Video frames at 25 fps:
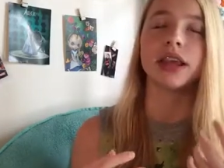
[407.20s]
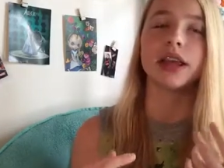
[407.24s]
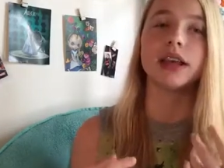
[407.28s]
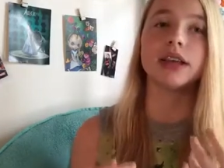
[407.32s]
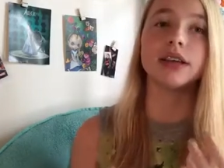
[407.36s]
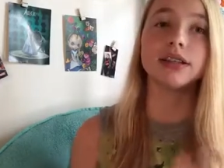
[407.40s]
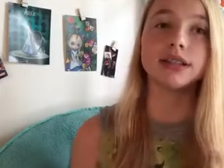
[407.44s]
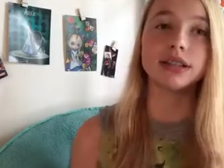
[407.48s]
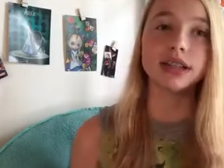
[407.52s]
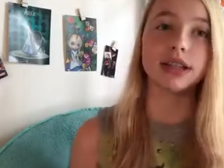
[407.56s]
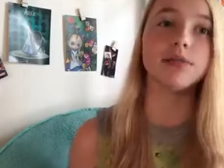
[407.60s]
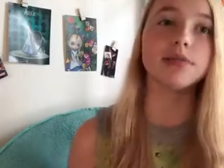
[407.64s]

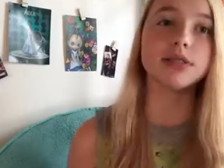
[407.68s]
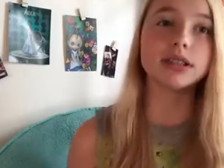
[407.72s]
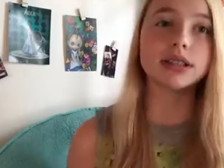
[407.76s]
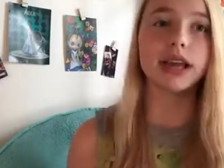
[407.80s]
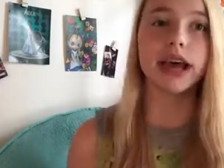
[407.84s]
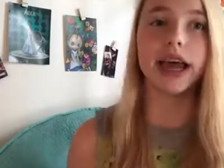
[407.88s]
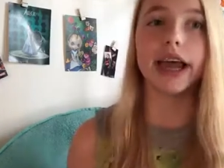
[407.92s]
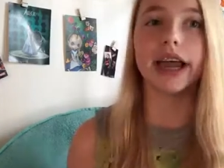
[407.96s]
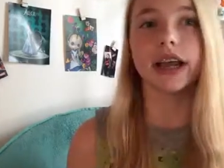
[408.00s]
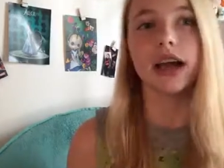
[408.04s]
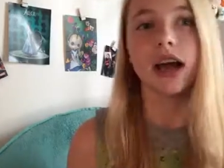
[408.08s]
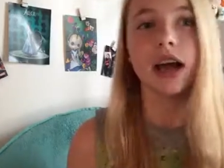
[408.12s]
because he was
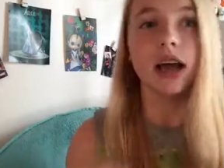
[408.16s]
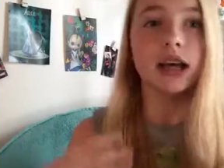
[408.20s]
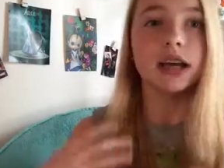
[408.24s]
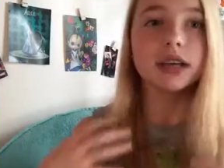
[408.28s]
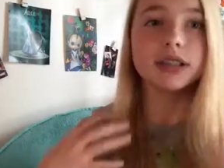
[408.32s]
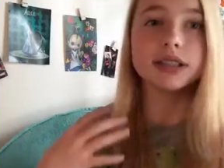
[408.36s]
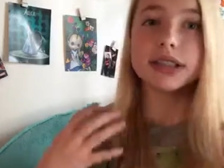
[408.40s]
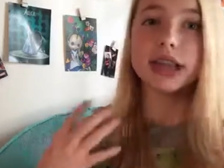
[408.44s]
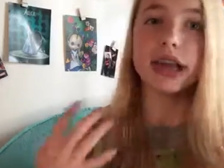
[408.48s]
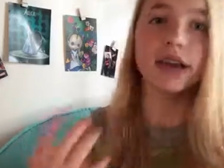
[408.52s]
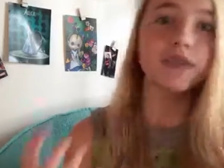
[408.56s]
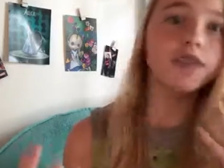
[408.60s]
like,
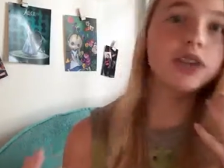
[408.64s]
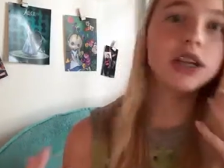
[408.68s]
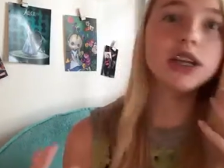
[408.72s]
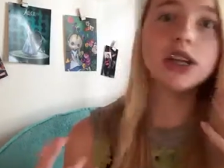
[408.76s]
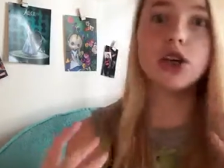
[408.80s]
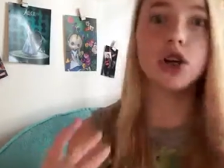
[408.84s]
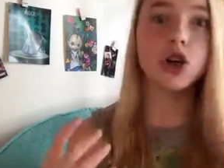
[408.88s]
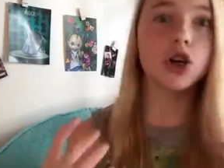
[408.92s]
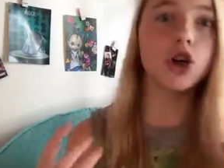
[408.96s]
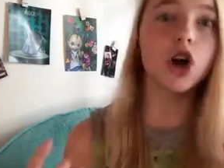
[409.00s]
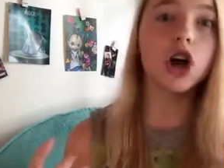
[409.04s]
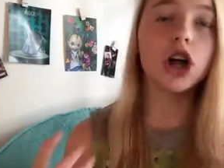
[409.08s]
Stephanie,
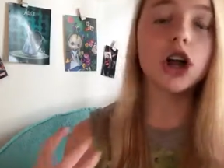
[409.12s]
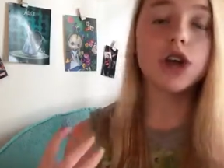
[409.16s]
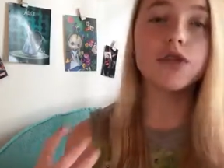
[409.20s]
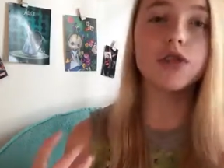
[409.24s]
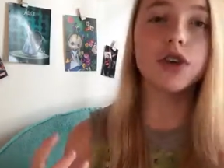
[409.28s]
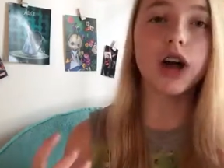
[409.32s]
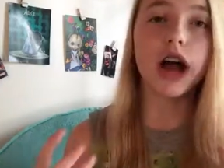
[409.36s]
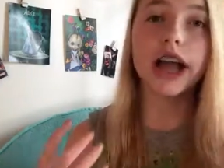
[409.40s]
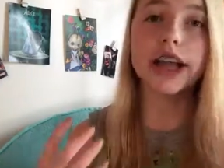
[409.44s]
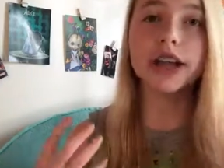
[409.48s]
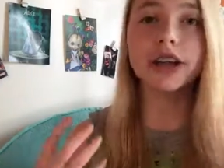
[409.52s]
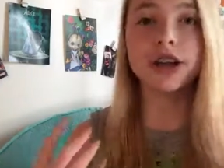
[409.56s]
you could
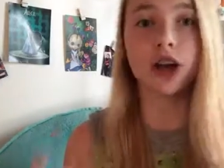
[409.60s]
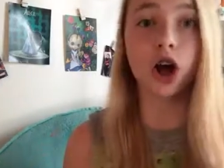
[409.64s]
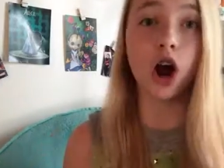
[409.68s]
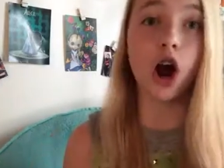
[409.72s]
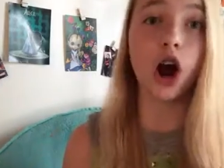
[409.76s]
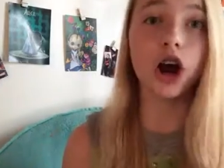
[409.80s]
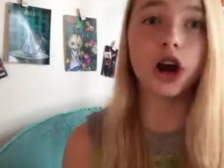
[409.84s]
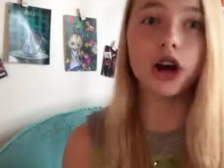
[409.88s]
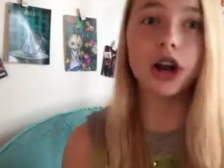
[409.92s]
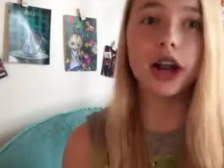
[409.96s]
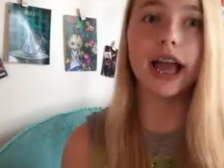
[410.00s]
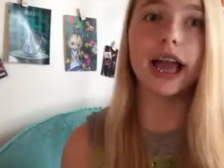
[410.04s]
have gotten
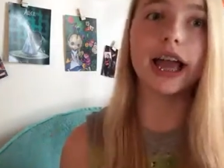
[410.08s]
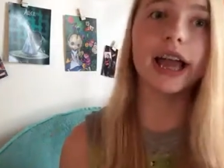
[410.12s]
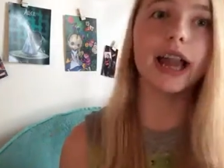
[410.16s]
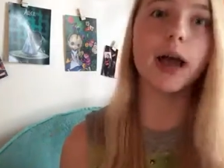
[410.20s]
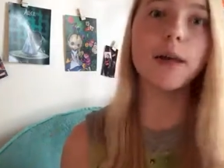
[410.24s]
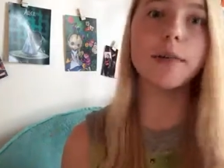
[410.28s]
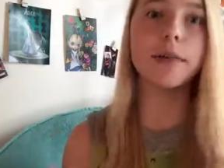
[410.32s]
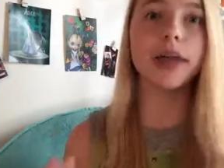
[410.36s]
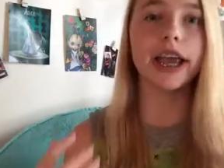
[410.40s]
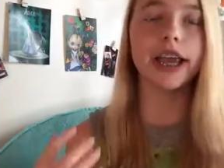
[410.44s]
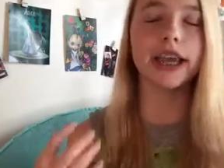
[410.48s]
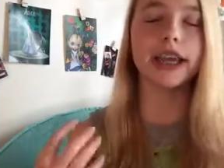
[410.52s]
hurt, and
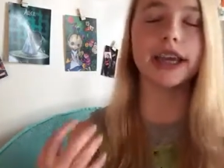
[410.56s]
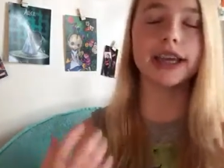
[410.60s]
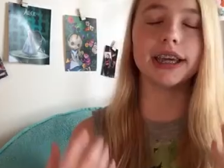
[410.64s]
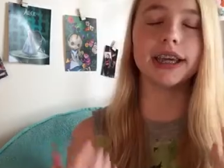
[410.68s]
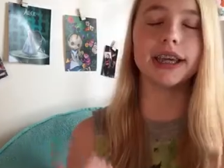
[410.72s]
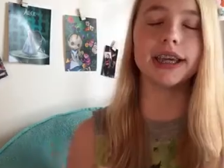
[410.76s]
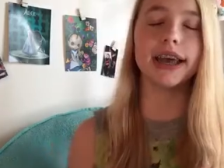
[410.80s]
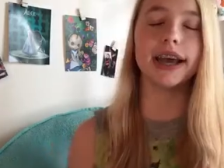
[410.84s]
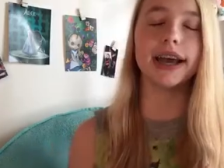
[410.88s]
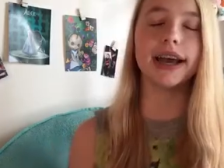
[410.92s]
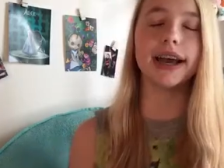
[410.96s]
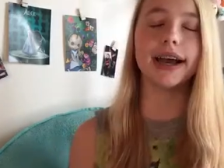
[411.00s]
I'm like,
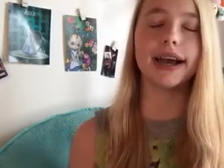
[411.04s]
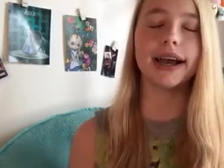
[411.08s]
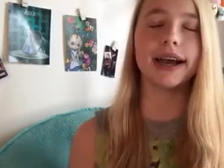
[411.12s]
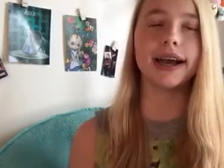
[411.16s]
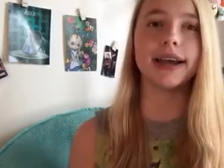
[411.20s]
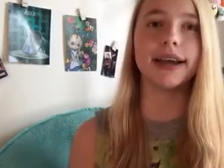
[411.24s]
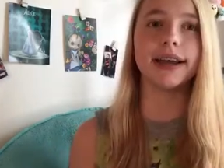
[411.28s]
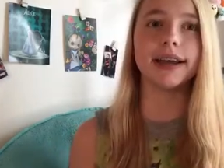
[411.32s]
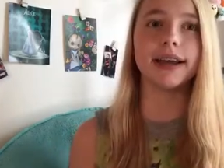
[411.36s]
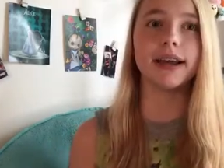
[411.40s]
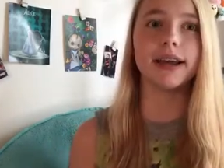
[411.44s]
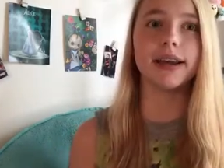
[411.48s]
yeah,
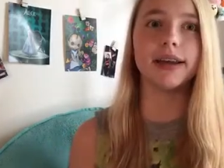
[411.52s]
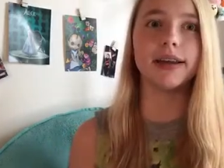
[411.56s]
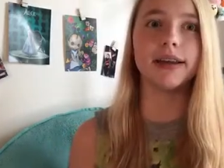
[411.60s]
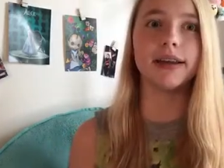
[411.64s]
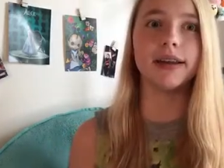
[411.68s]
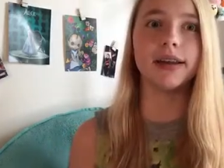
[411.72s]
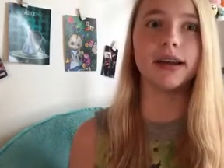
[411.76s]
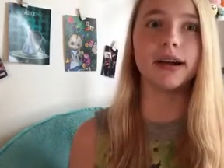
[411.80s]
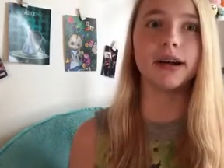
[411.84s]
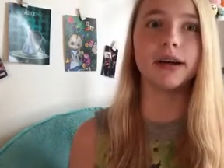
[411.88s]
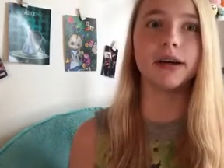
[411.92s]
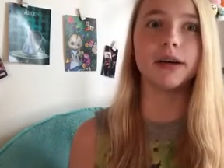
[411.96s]
I
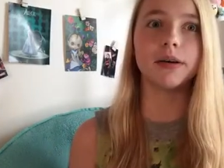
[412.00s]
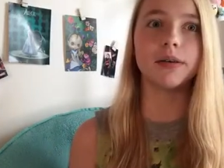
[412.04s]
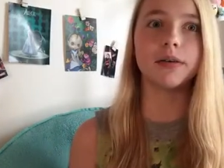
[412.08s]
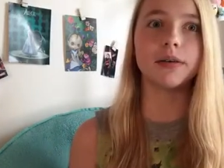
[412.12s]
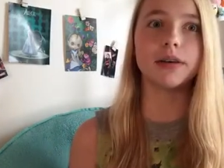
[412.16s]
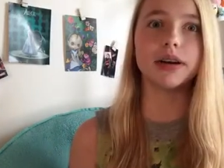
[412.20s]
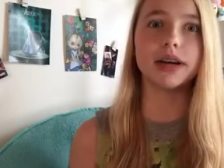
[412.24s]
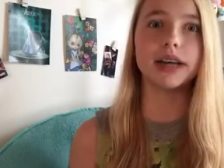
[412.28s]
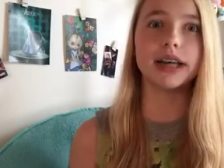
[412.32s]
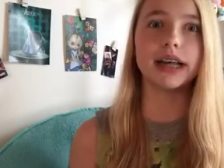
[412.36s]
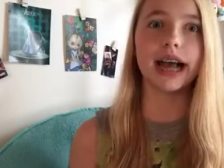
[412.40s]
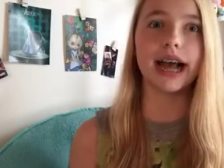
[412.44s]

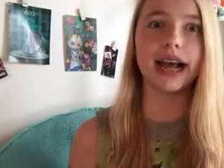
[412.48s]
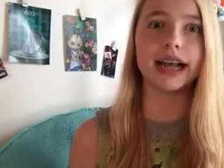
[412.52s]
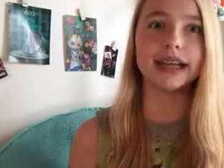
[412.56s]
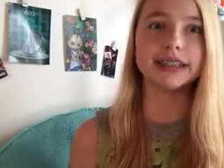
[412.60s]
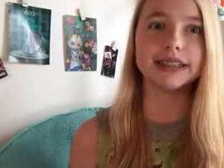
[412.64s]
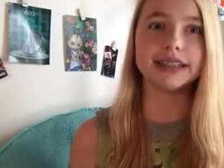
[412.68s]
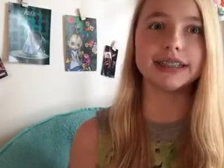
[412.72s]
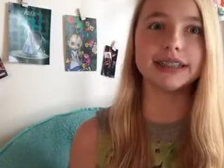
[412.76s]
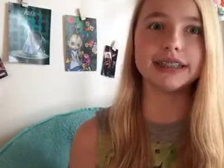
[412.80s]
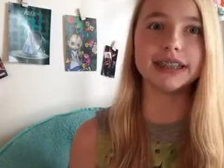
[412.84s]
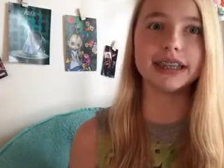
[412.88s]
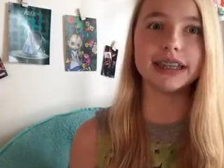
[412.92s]
know
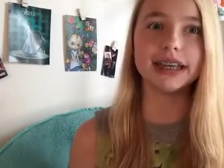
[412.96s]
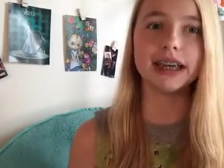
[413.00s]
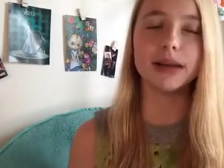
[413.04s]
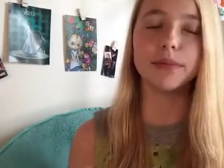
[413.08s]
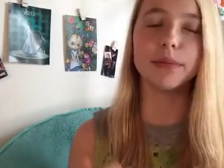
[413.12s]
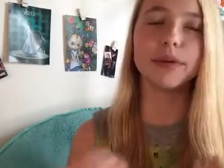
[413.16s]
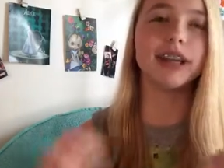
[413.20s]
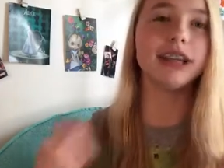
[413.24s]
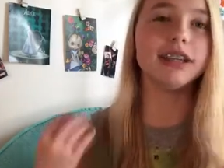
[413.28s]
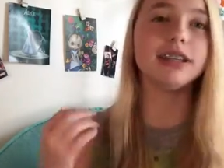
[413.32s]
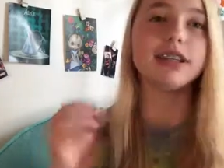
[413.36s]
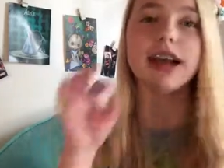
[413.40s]
I
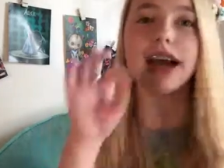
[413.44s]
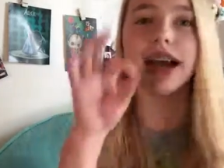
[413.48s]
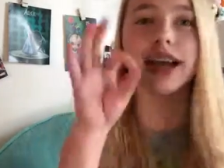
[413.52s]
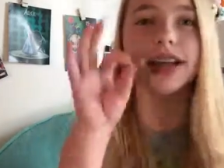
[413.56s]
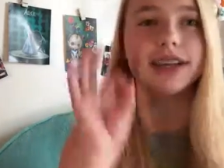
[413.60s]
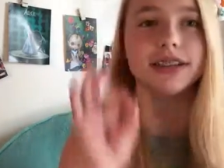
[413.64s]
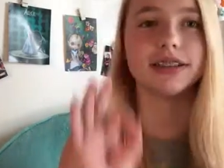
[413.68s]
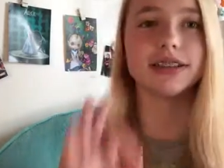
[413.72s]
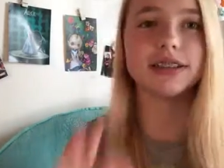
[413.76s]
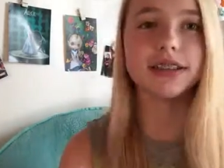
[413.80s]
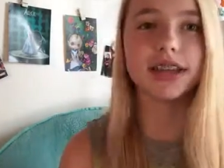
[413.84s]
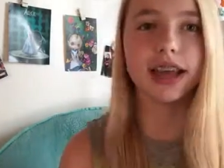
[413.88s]
did, but I, di I
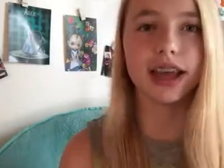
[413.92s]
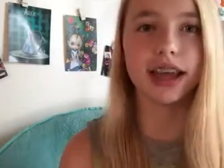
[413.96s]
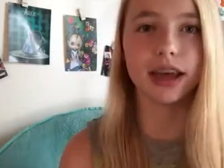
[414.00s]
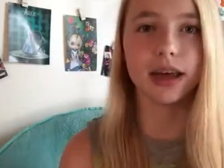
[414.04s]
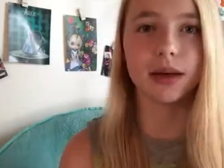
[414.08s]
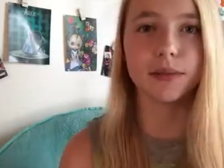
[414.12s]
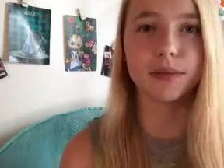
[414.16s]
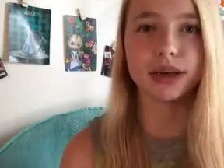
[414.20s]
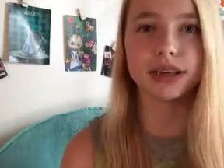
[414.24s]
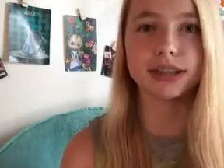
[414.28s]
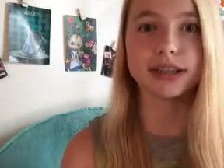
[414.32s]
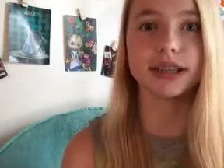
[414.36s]
didn't
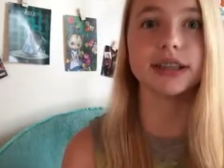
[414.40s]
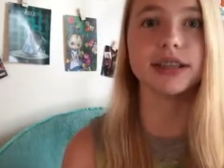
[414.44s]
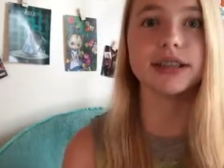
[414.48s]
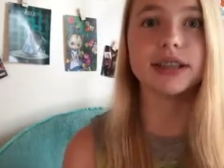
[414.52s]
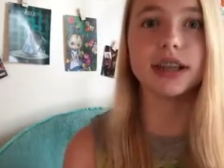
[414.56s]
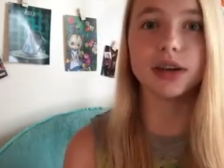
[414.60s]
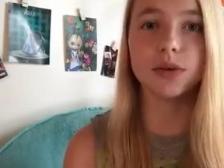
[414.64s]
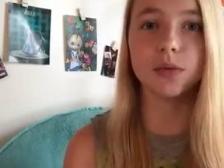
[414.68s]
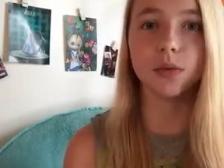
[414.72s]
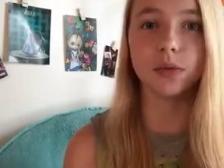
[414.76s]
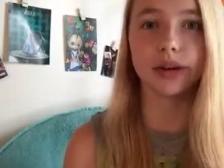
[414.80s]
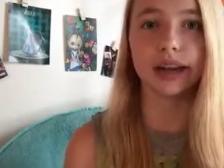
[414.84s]
say it, because I
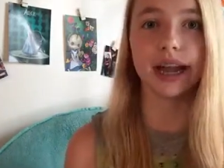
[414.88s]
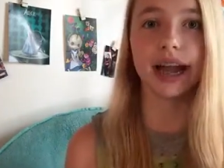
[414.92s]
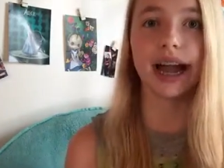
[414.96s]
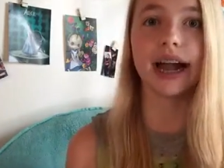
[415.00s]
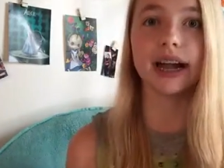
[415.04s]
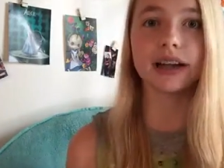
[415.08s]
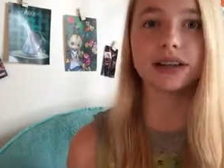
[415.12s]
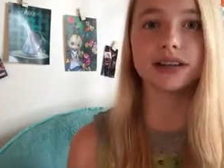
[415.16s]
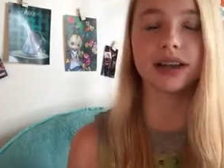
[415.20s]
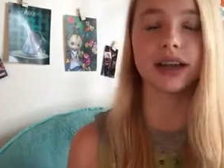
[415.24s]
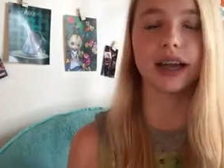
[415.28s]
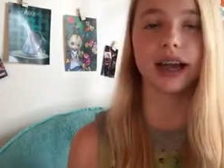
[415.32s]
didn't want to
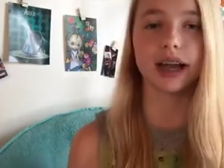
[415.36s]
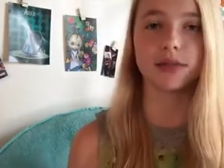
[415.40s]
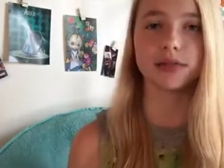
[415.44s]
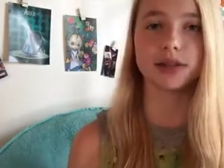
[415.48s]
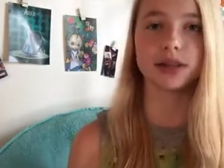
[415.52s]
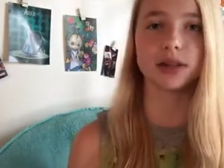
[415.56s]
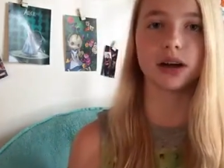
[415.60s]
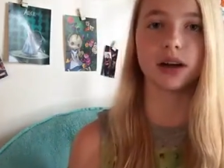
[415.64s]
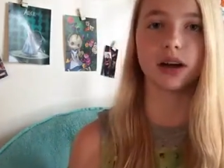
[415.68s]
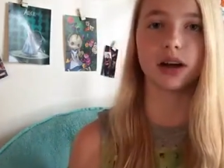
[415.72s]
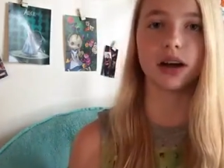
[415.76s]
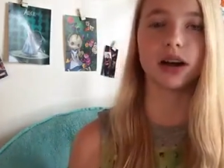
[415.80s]
act like I
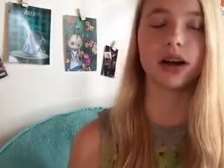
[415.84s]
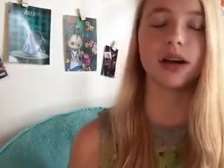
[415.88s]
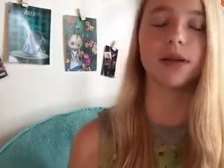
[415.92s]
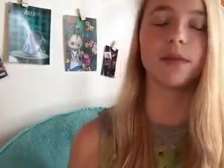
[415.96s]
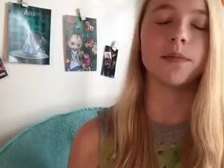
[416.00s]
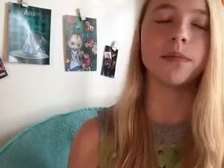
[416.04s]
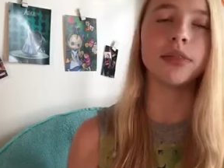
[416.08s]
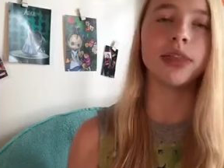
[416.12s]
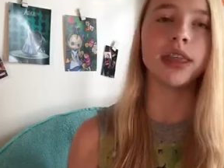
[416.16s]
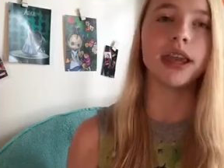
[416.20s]
was hurt.